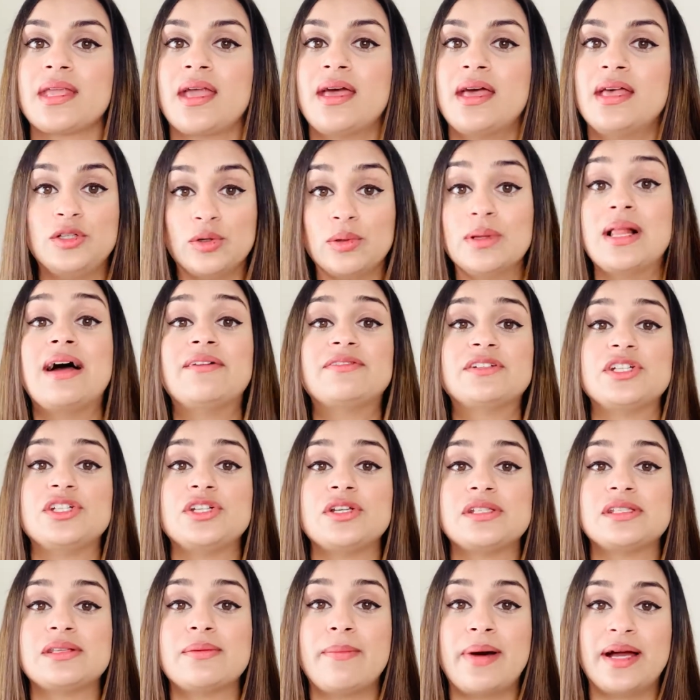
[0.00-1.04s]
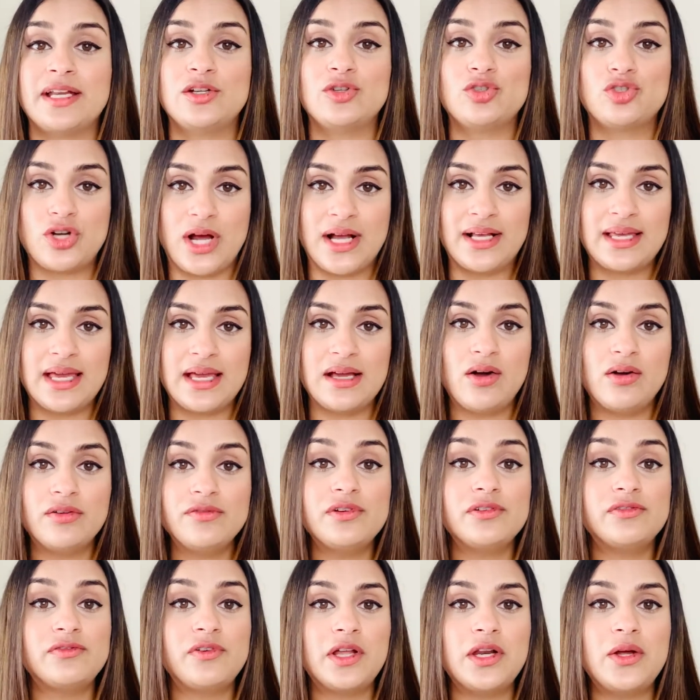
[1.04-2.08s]
You'll have to do some manual tracking of
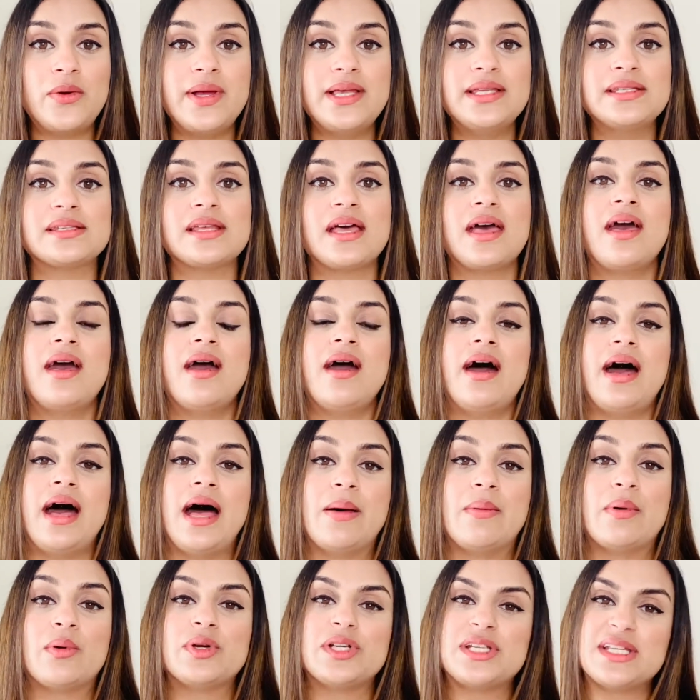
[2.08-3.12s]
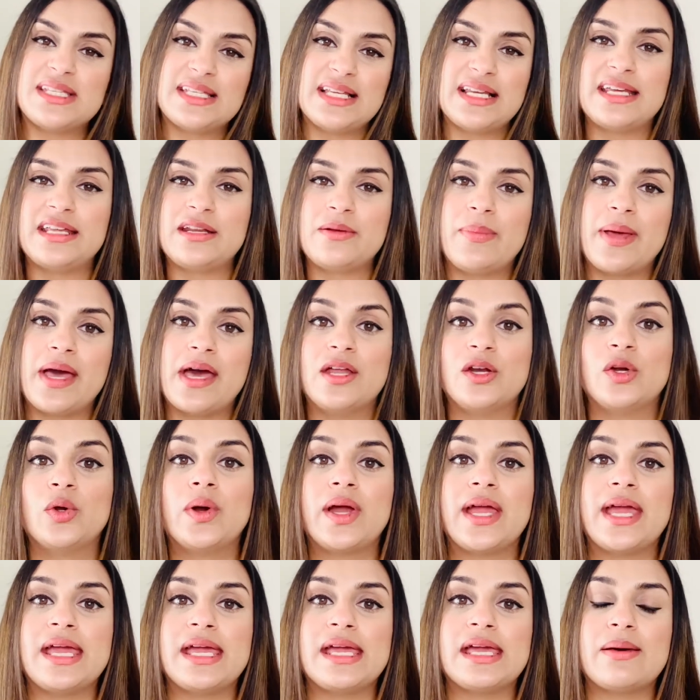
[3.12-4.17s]
your followers, which is a little bit
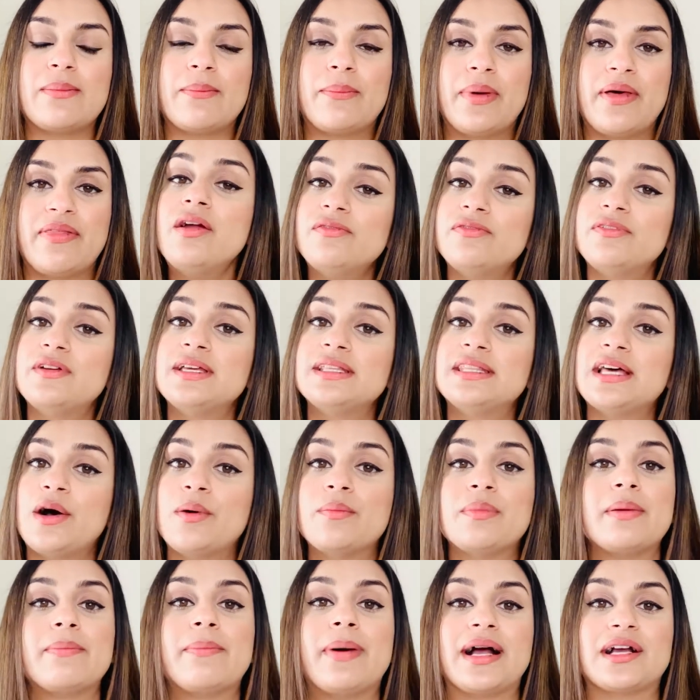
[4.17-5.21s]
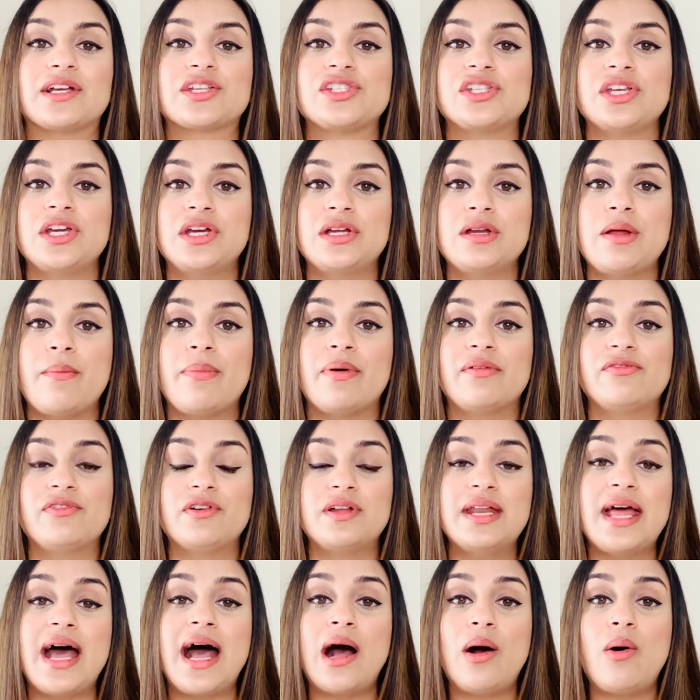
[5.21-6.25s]
annoying, but hopefully that'll be back soon. But for
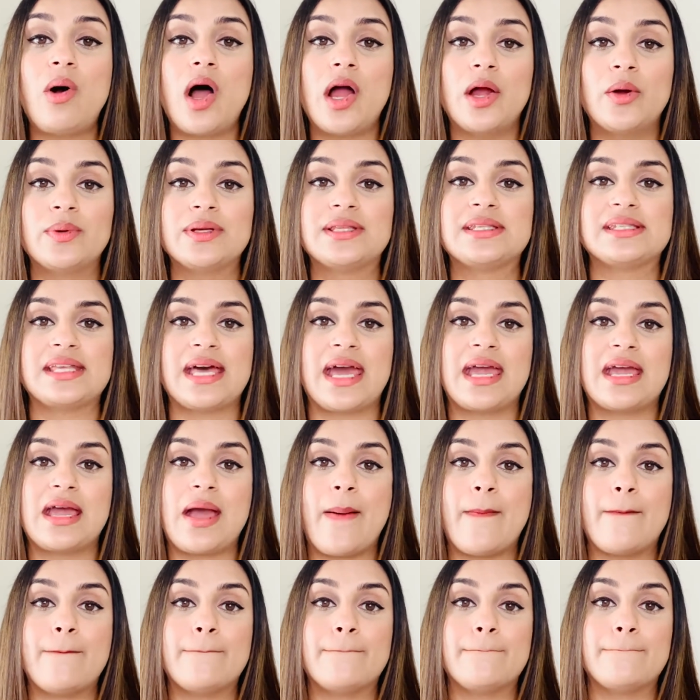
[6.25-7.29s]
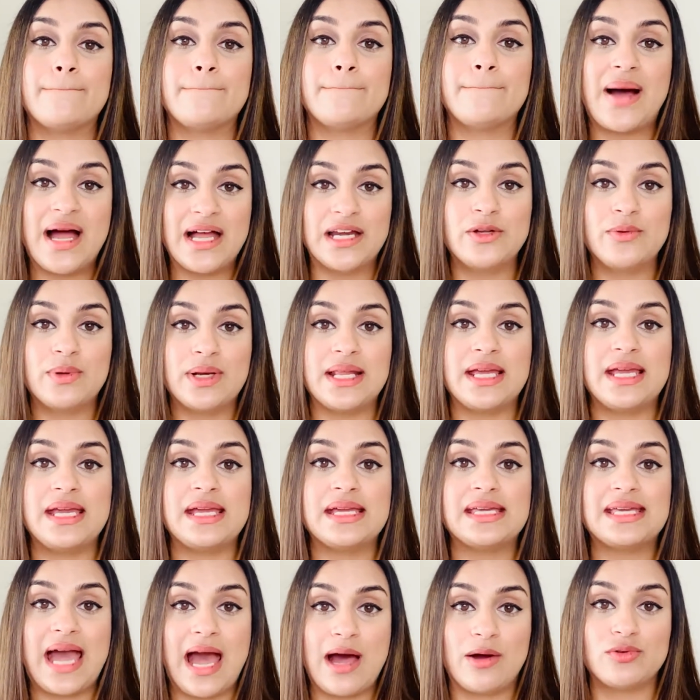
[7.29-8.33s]
now, I would say
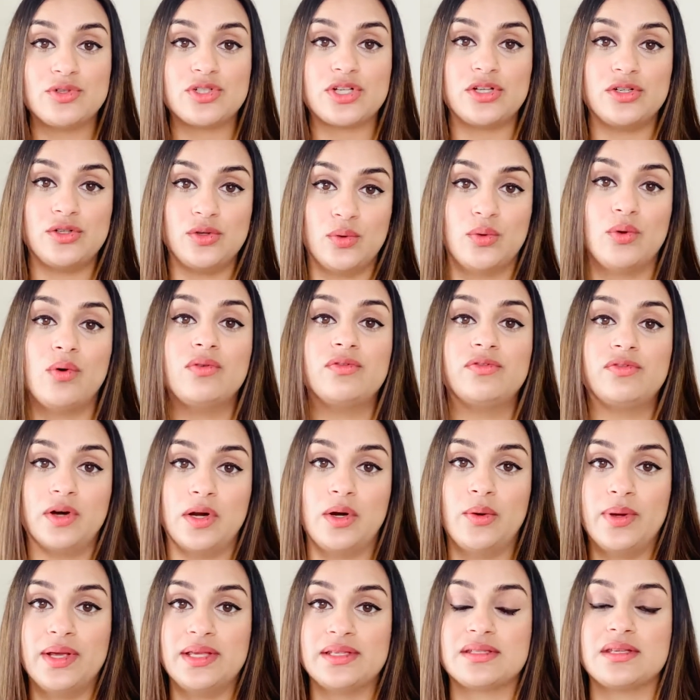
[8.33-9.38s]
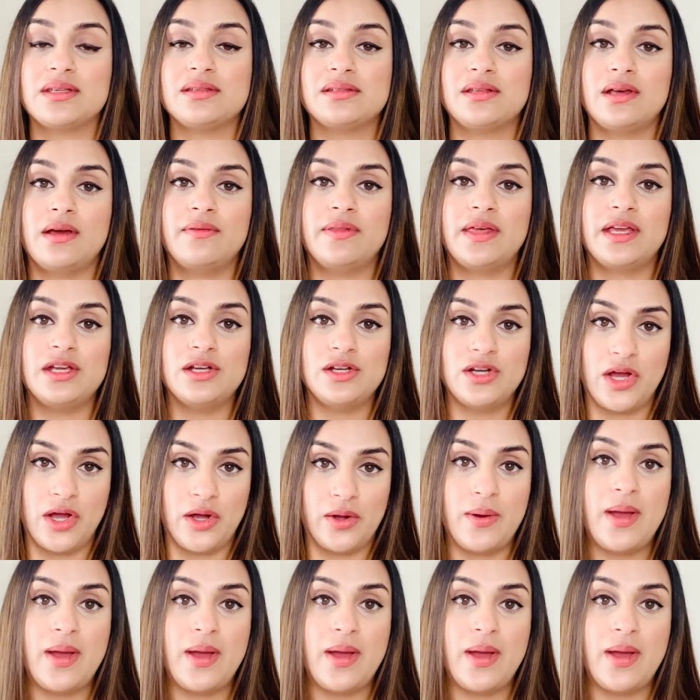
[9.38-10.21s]
manually count your followers so that you know